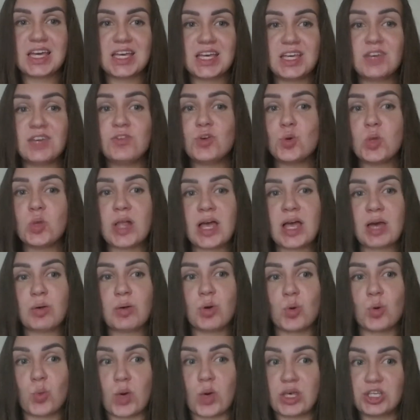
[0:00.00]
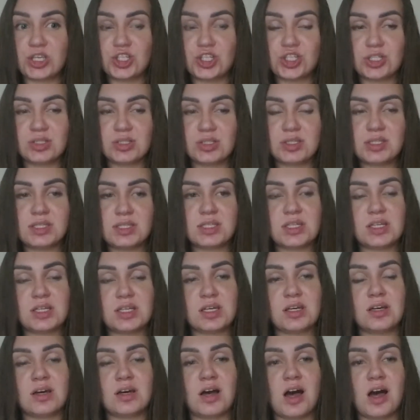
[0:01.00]
If you will have questions
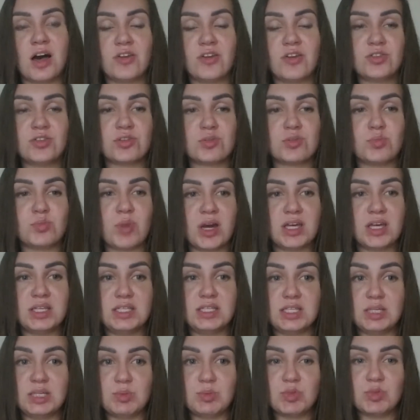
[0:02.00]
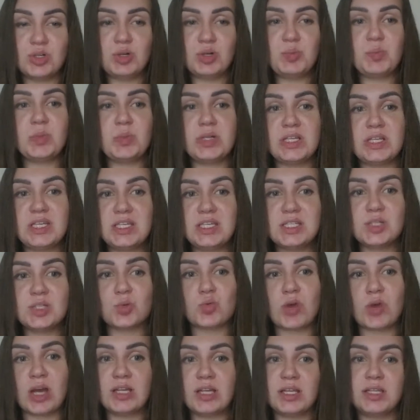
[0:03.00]
after my demo, please
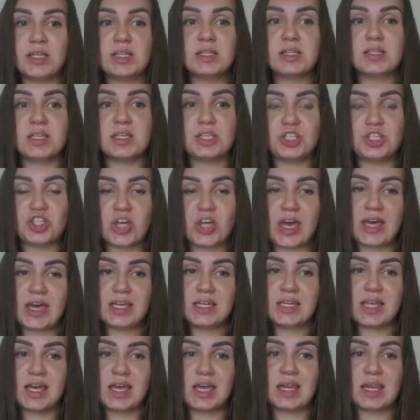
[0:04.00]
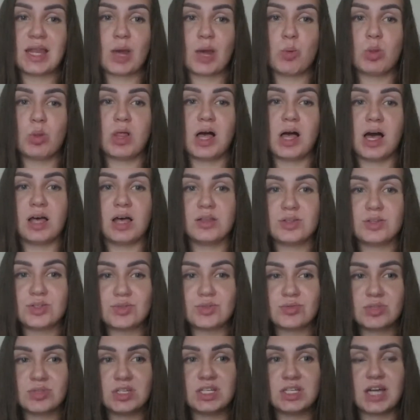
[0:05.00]
write it in the chat and I will
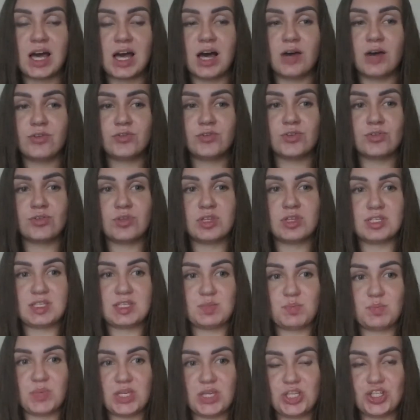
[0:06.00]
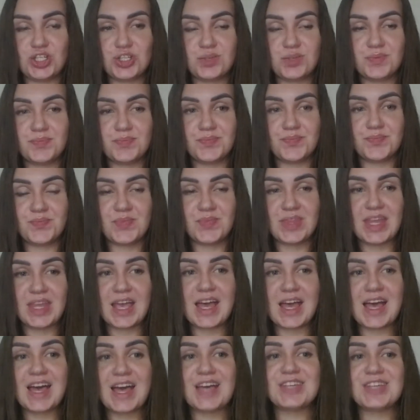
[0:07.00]
answer it after the speech.
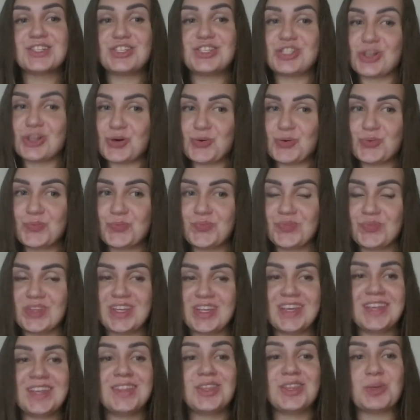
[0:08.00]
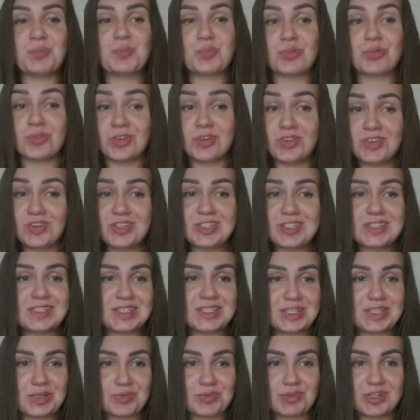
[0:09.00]
So, in the previous
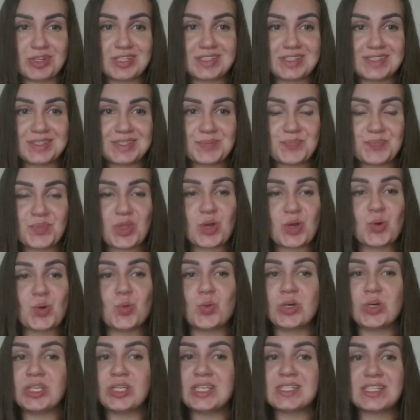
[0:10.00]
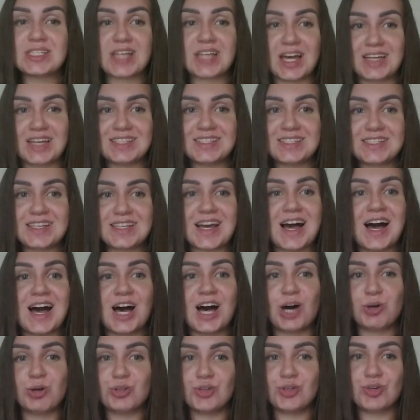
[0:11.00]
series, we discussed
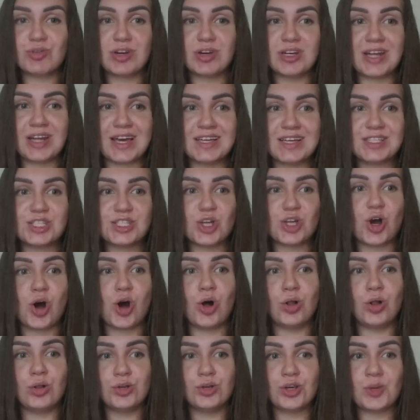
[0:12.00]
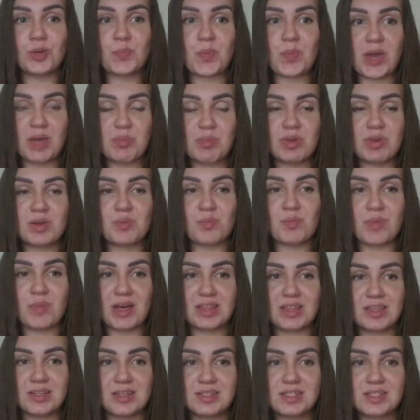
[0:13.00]
how to organize all your payment
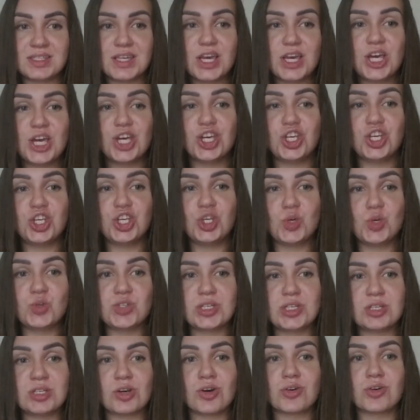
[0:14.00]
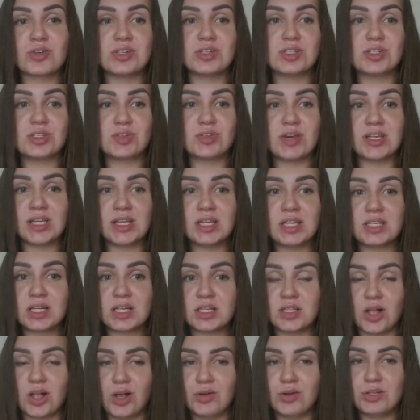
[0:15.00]
methods using orchestrating
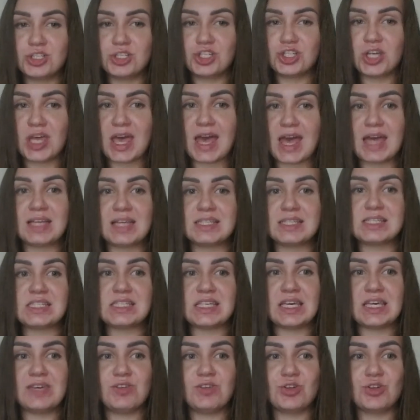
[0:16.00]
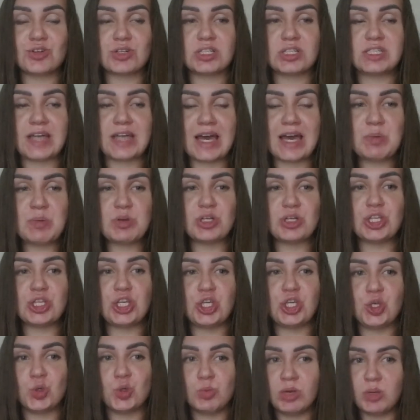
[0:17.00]
technology and save your time and
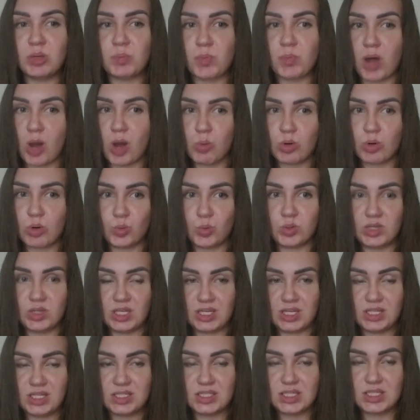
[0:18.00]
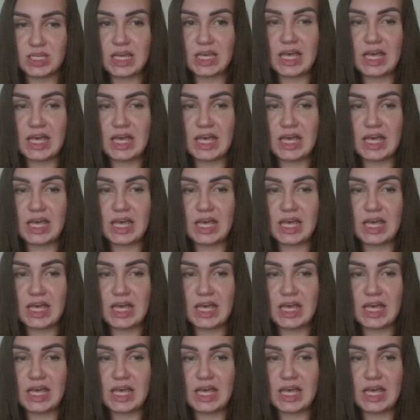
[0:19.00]
human power with it.